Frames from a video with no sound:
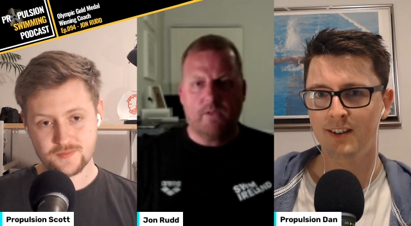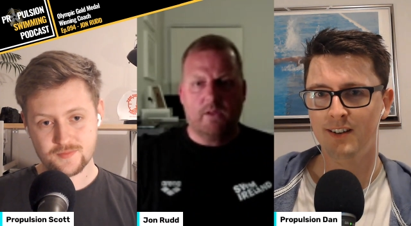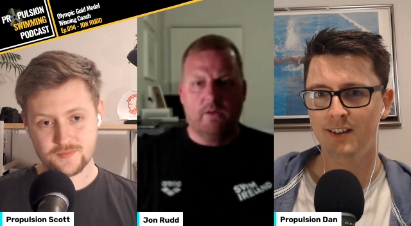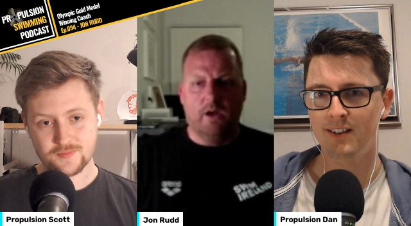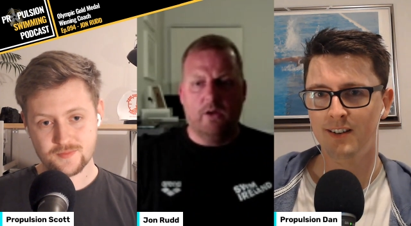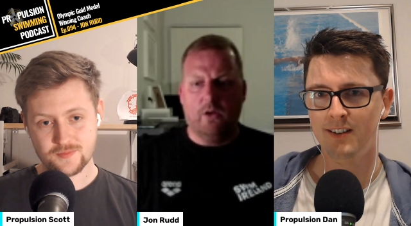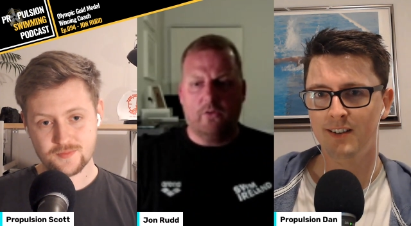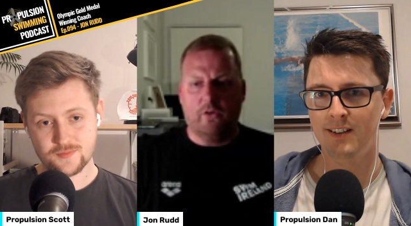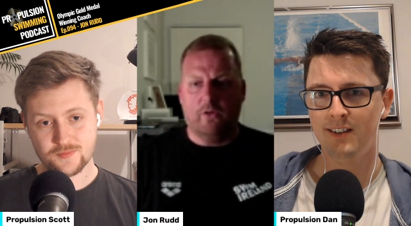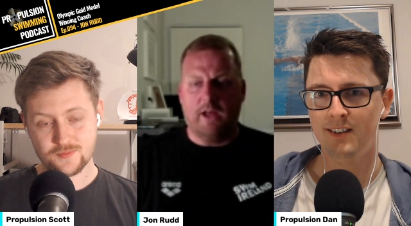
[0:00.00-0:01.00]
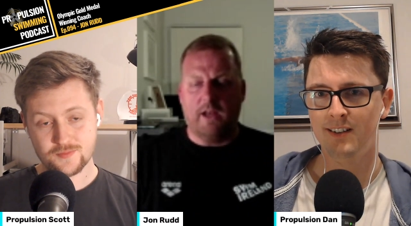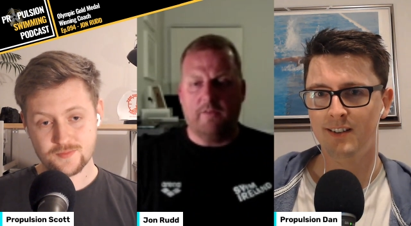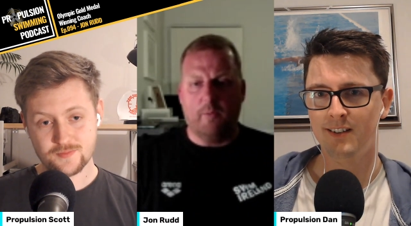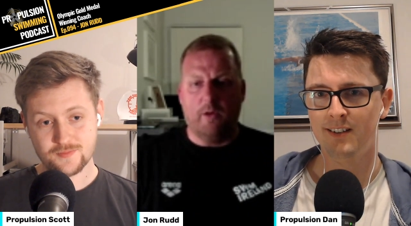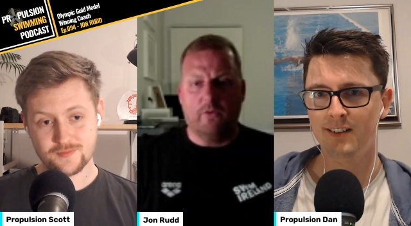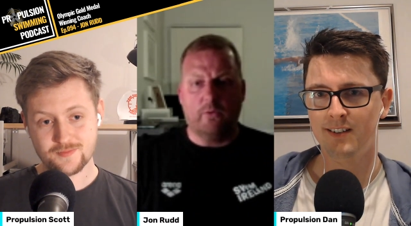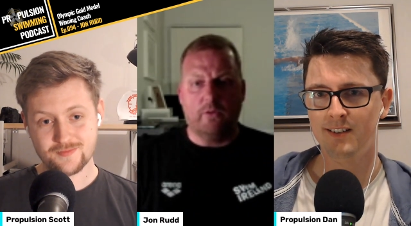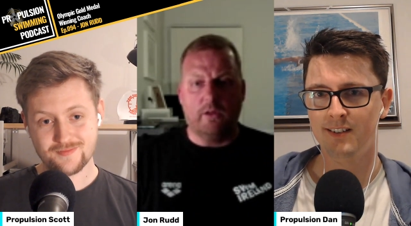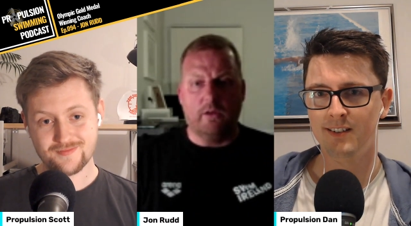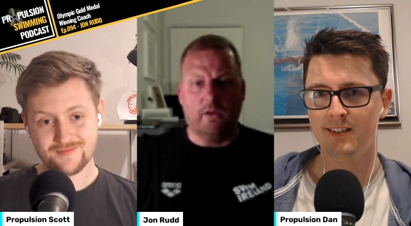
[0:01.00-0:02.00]
Speaker 1: No, not at all, Dan. If I'm honest with
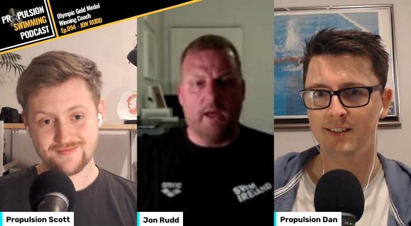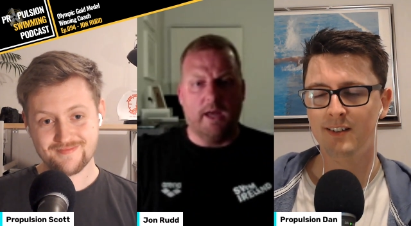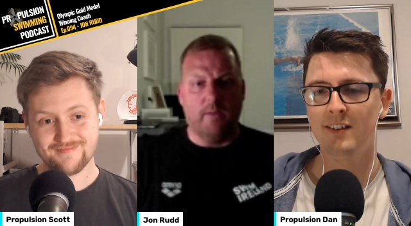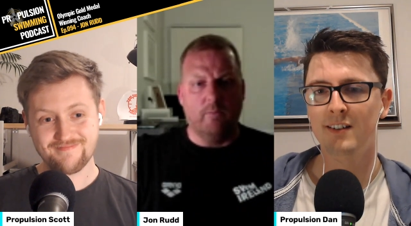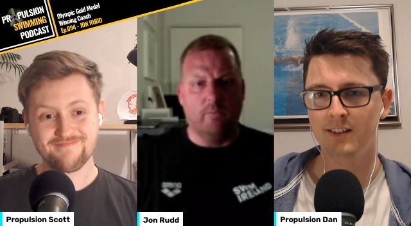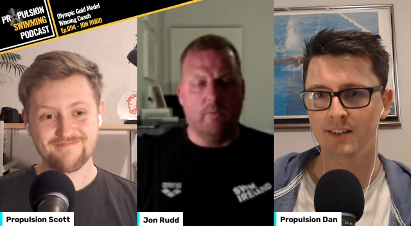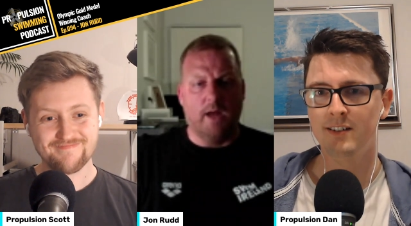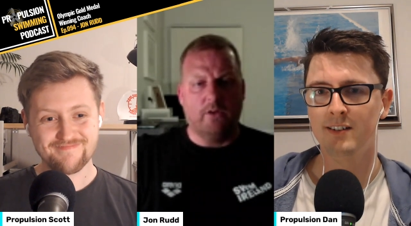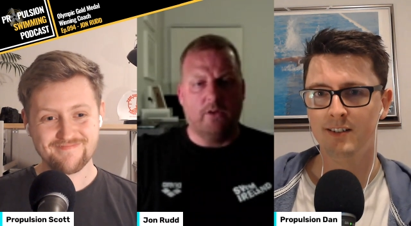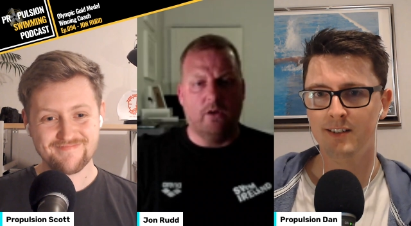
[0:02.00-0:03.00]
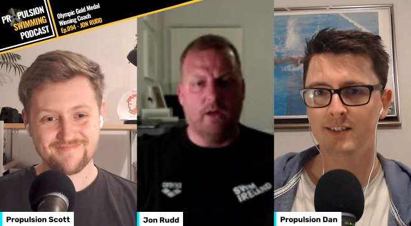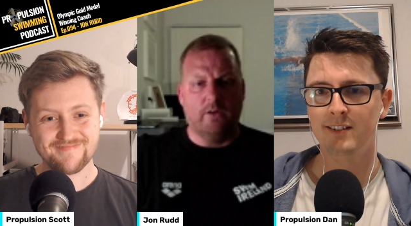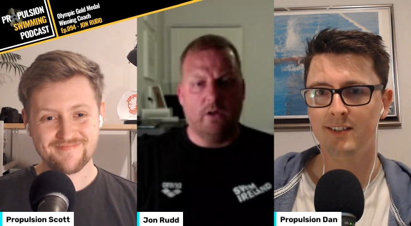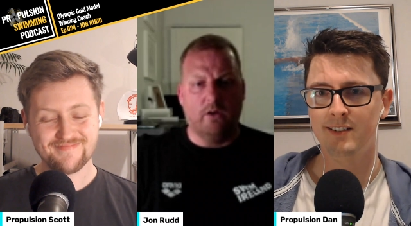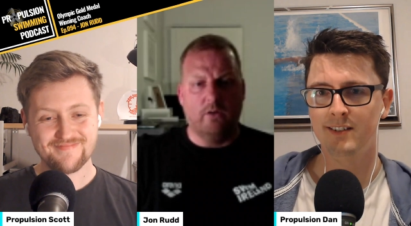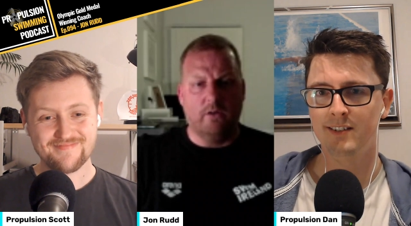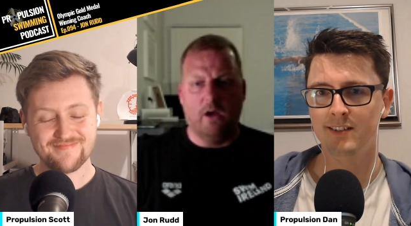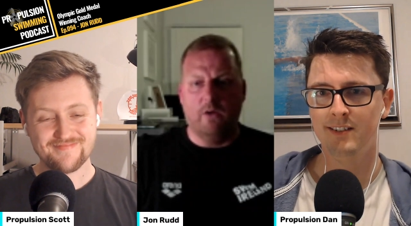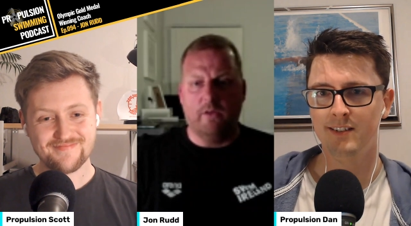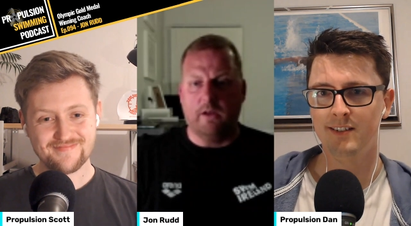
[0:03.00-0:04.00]
you, um, I don't I don't
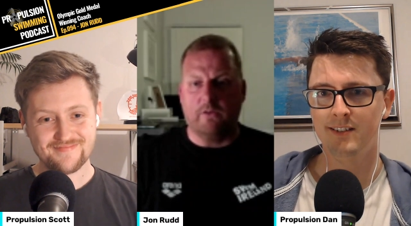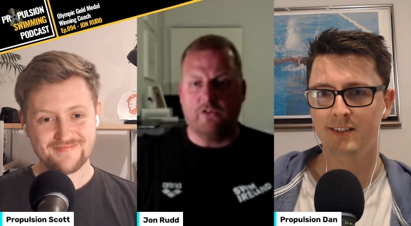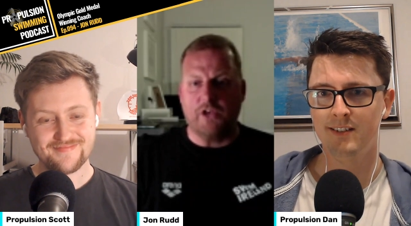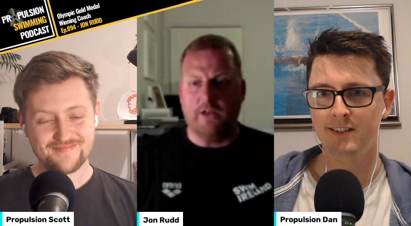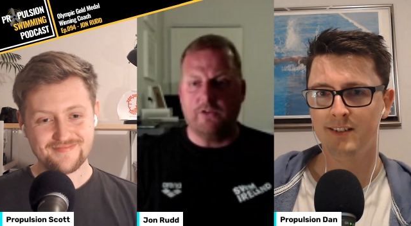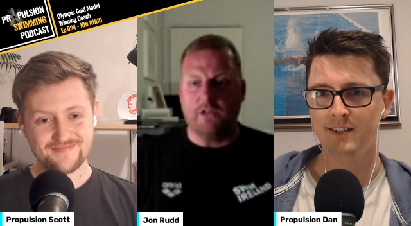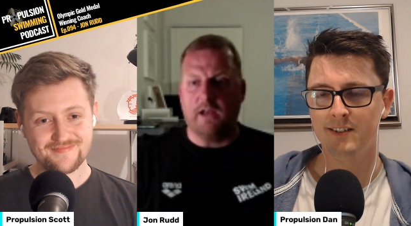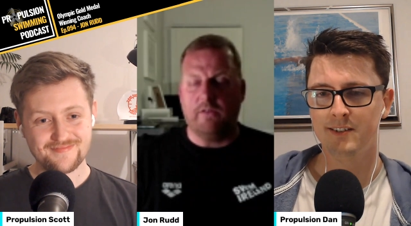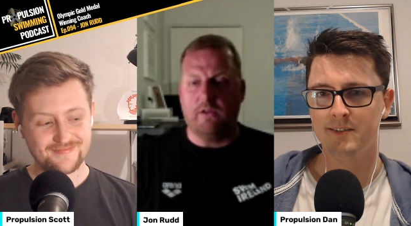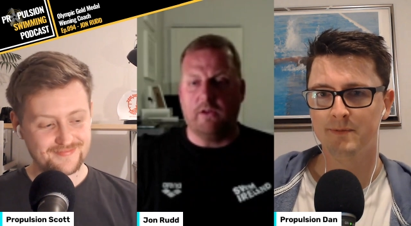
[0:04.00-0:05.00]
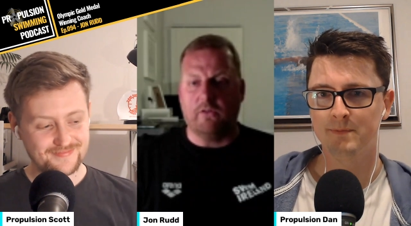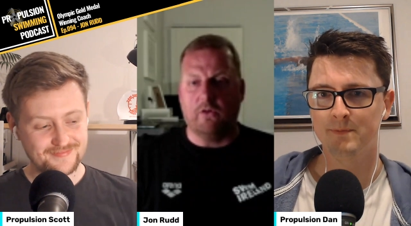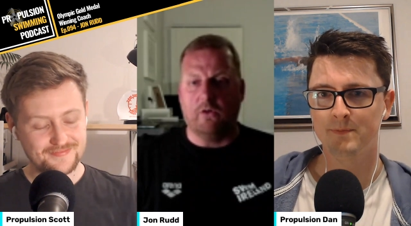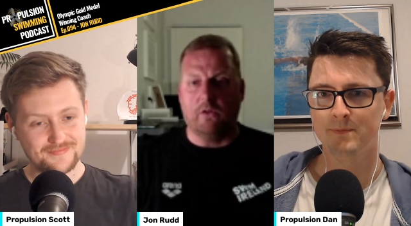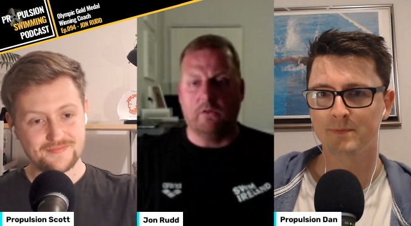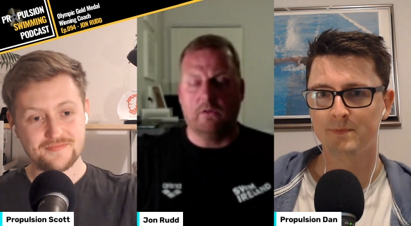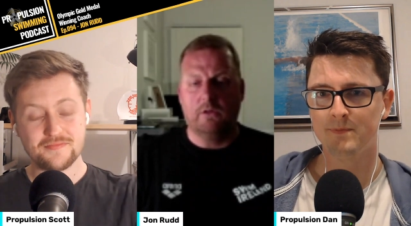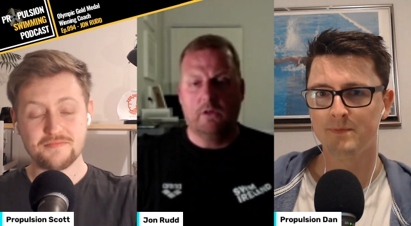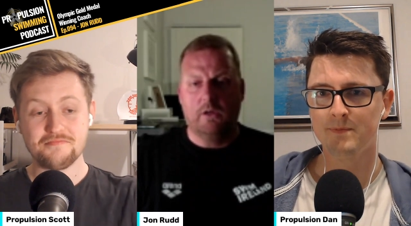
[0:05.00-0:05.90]
know that it changed anything at all.